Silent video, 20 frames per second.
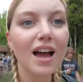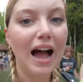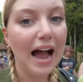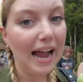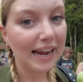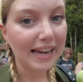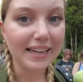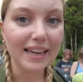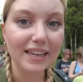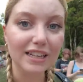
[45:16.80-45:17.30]

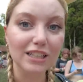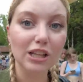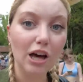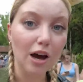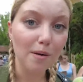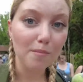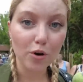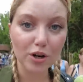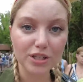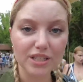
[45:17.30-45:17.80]
I can get a
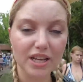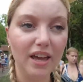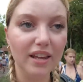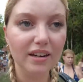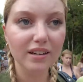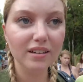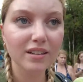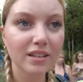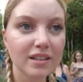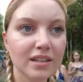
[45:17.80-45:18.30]
lot more
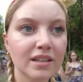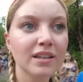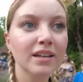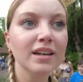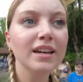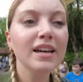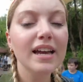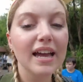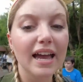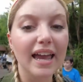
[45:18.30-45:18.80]
done
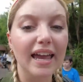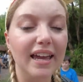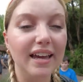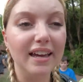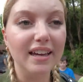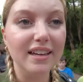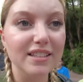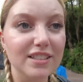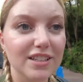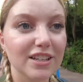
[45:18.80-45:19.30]

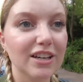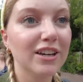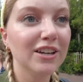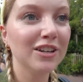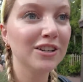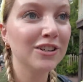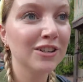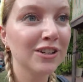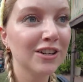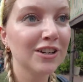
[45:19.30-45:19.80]
and
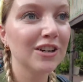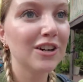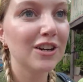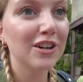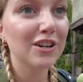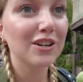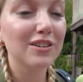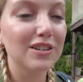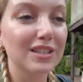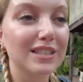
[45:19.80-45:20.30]

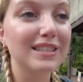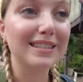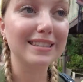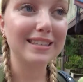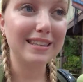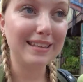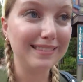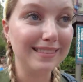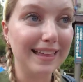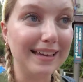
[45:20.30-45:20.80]

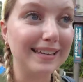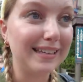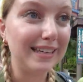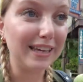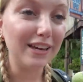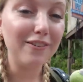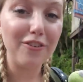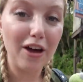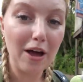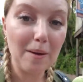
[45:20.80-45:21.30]
like
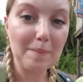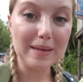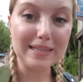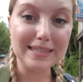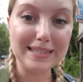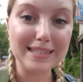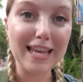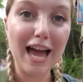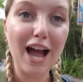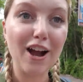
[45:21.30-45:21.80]
give up
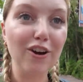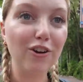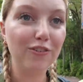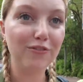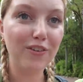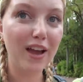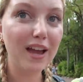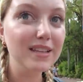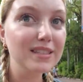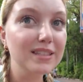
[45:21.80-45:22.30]
and
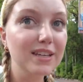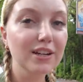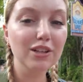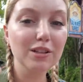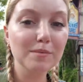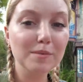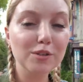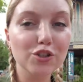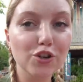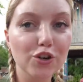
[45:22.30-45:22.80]
sacrifice
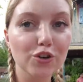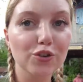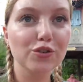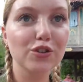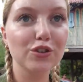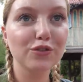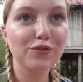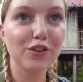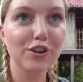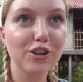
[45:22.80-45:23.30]
Kilimanjaro
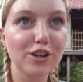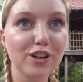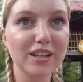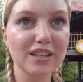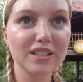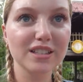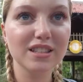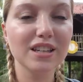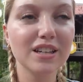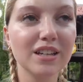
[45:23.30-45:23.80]

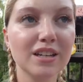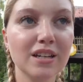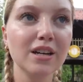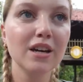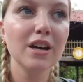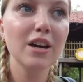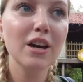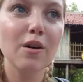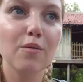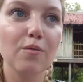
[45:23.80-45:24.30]
Safaris
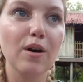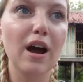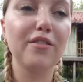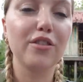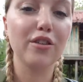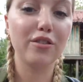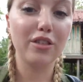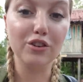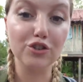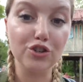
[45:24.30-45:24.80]

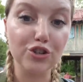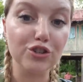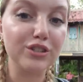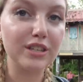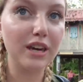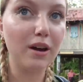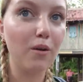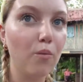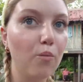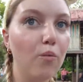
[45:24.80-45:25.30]
rather than
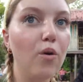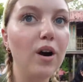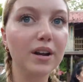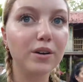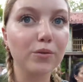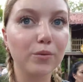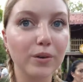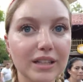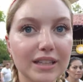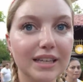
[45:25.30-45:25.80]
just get
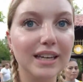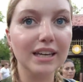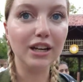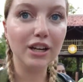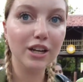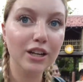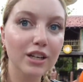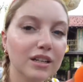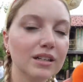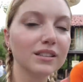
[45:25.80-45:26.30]
one really
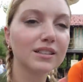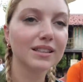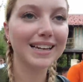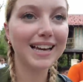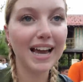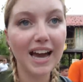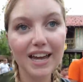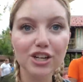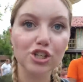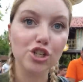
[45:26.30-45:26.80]

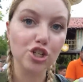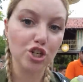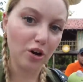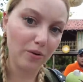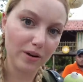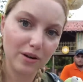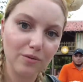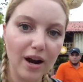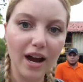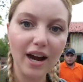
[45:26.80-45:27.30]
like kind of
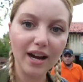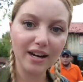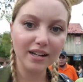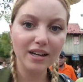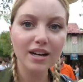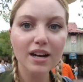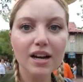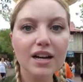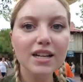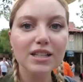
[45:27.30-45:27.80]
showy ride.
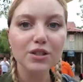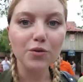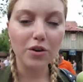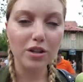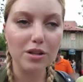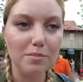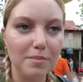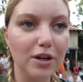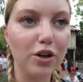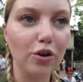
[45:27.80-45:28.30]
It's one
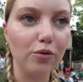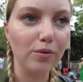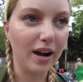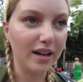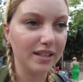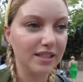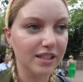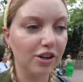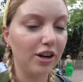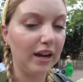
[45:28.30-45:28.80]
of the bigger
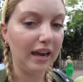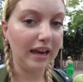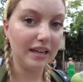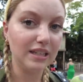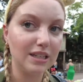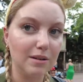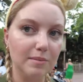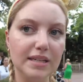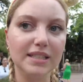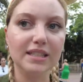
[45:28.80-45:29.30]
rides here. I
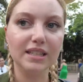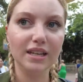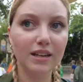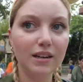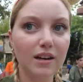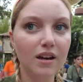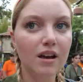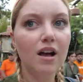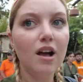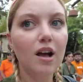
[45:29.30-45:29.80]
hate to miss it,
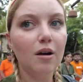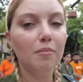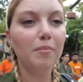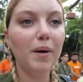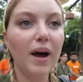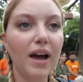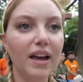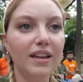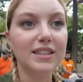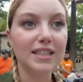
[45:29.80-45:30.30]

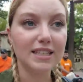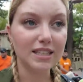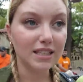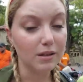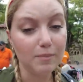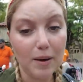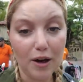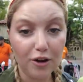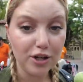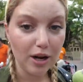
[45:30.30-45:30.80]
but this is
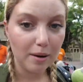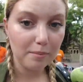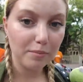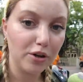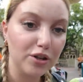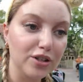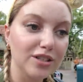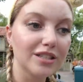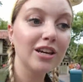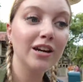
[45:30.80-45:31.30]
about
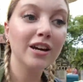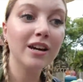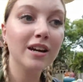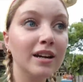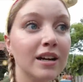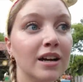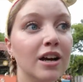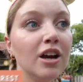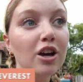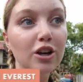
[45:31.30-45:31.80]
numbers,
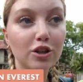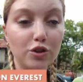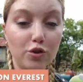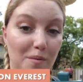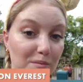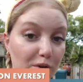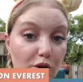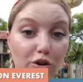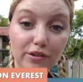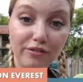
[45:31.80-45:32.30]
so
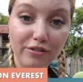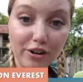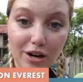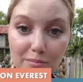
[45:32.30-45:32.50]
I'm going for